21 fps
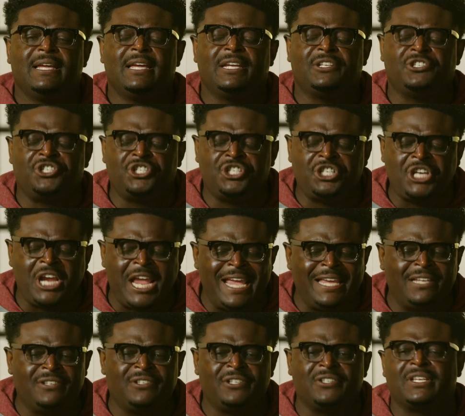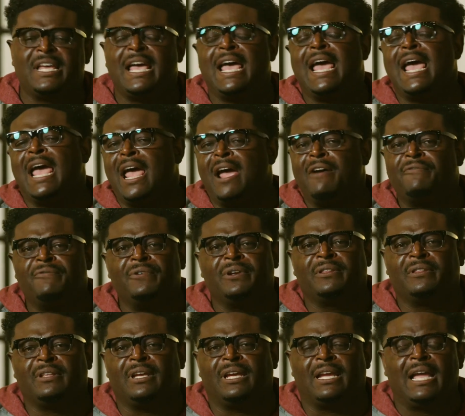it changes
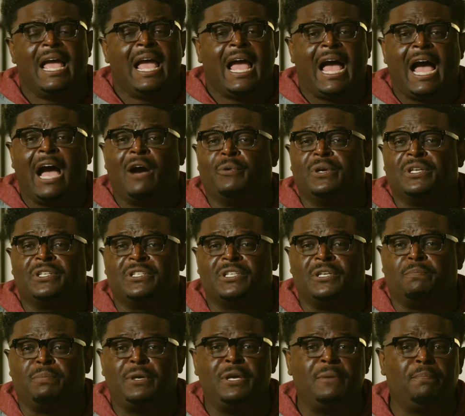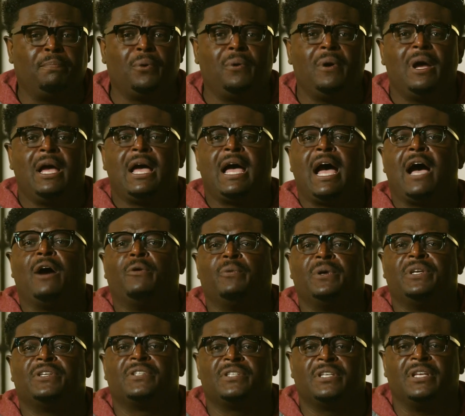everything how we see people, how
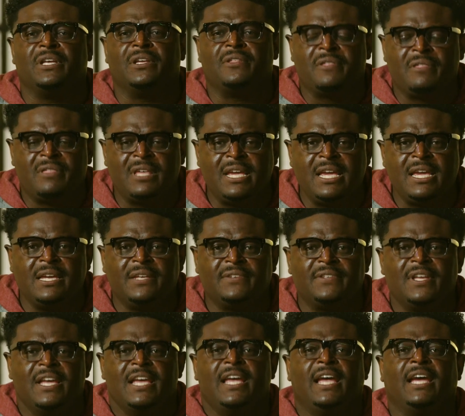we see things,